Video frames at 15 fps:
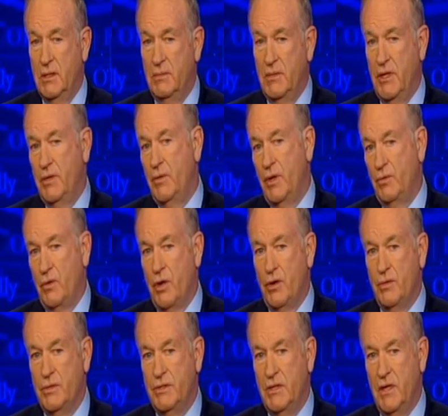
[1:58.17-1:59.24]
By the way,
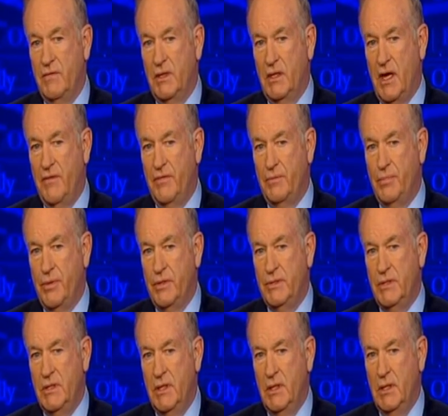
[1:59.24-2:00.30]
Roeder was given life in
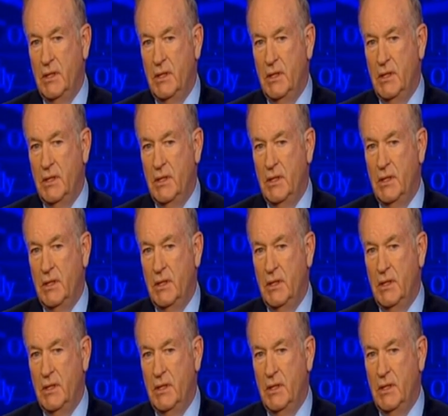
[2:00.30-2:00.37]
prison,